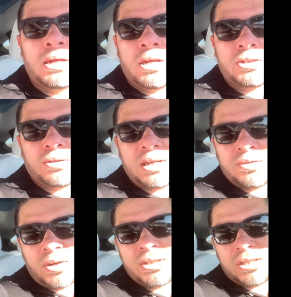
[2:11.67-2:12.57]
So as
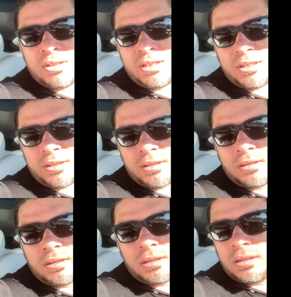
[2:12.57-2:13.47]
far as
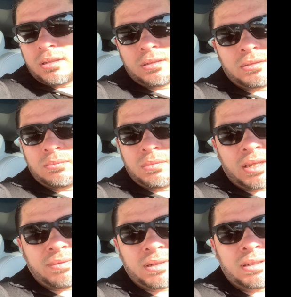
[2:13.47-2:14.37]
interior,
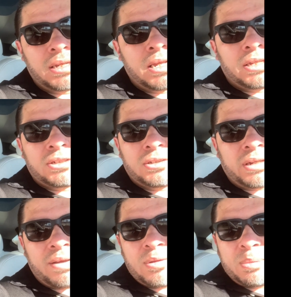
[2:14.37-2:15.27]
love it. Still
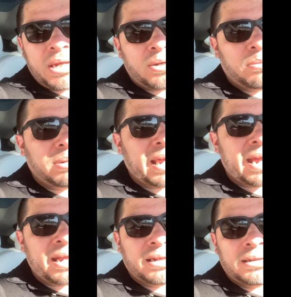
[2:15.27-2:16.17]
have the piano
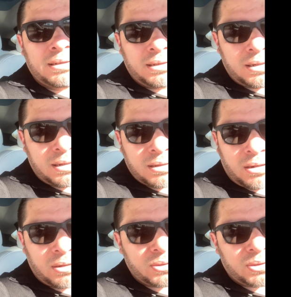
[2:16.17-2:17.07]
black uh,
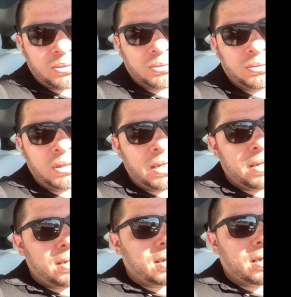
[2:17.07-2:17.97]
console.
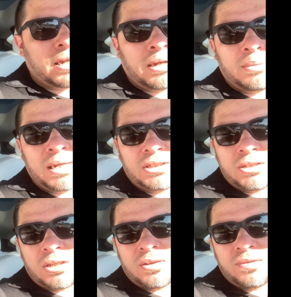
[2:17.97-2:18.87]
Um, I just
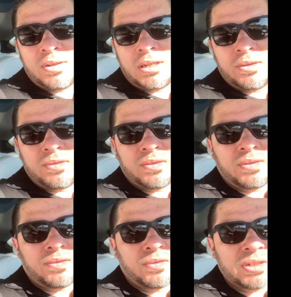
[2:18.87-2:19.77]
saw the fir uh, for the
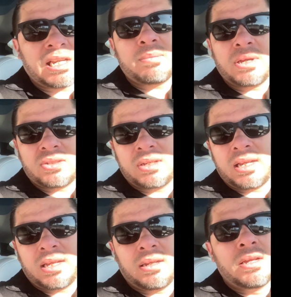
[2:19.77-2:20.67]
first time
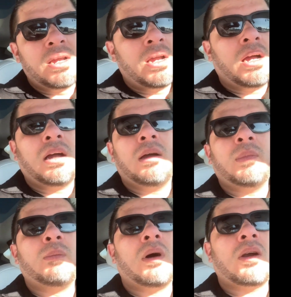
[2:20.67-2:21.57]
yesterday, um,
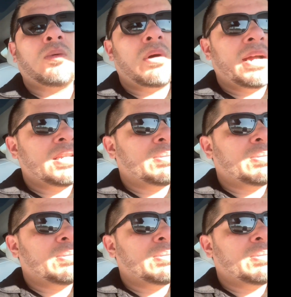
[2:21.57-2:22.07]
a Model Y is